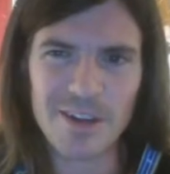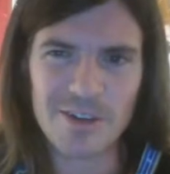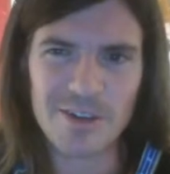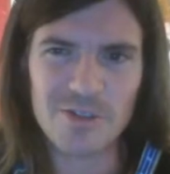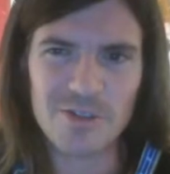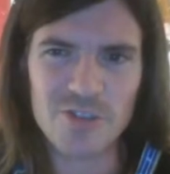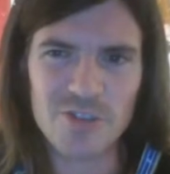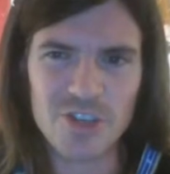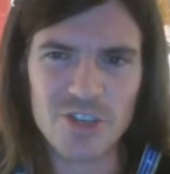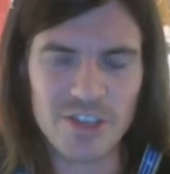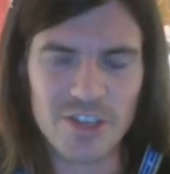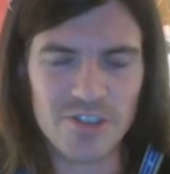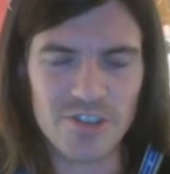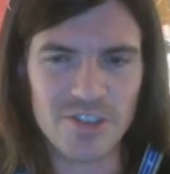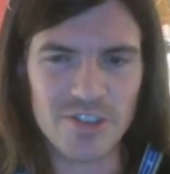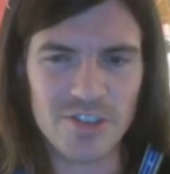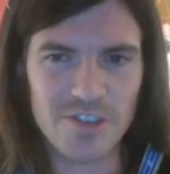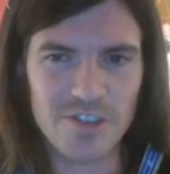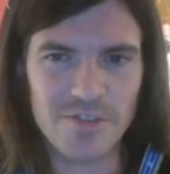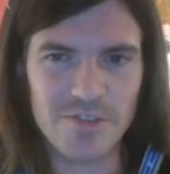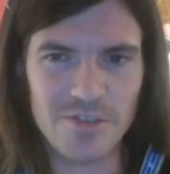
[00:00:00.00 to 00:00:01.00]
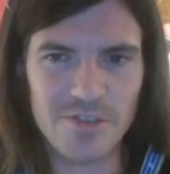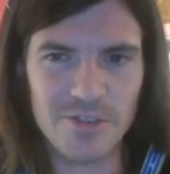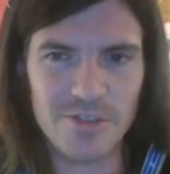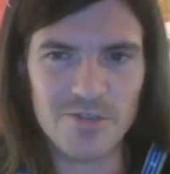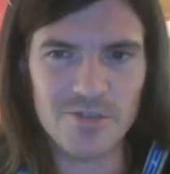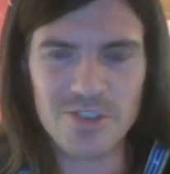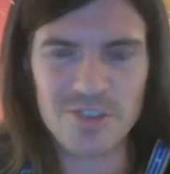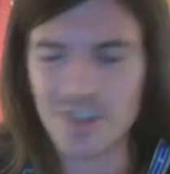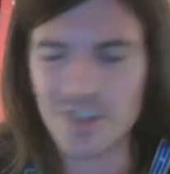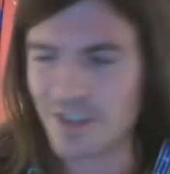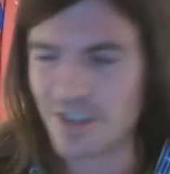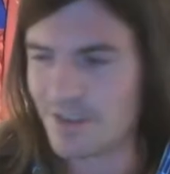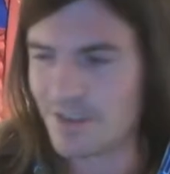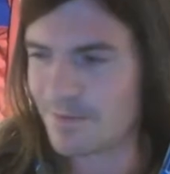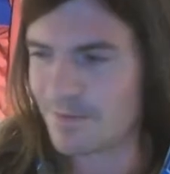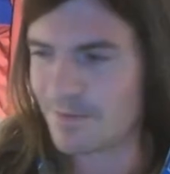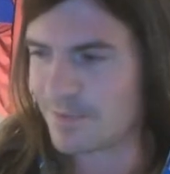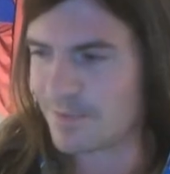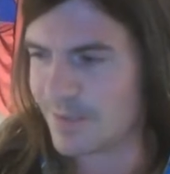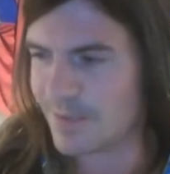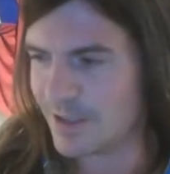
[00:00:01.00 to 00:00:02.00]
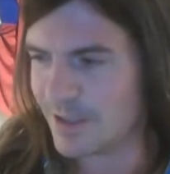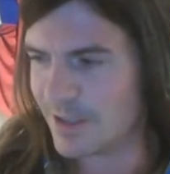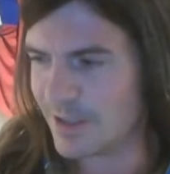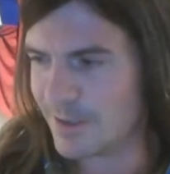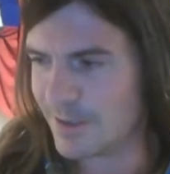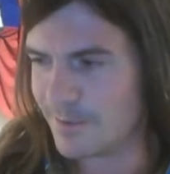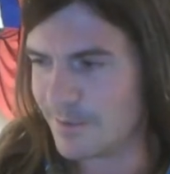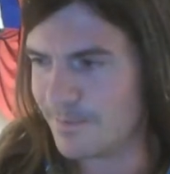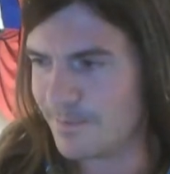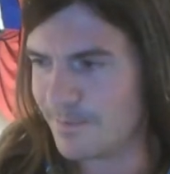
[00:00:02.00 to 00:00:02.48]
change in the future. Um,